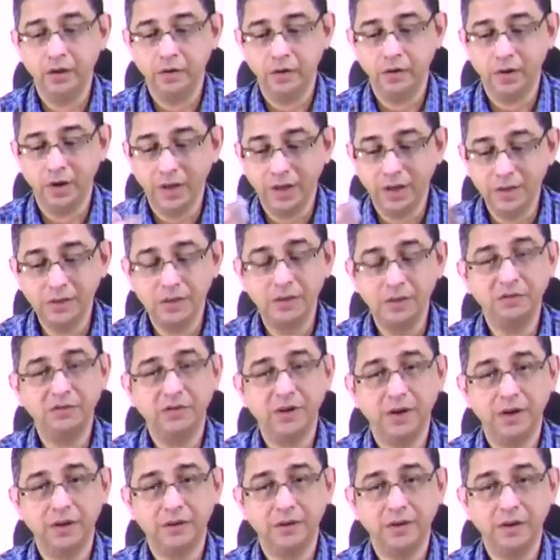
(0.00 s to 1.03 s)
realized the
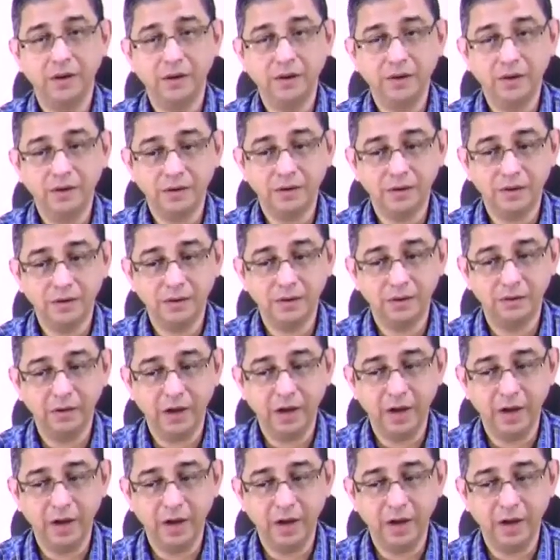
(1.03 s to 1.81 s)
fact that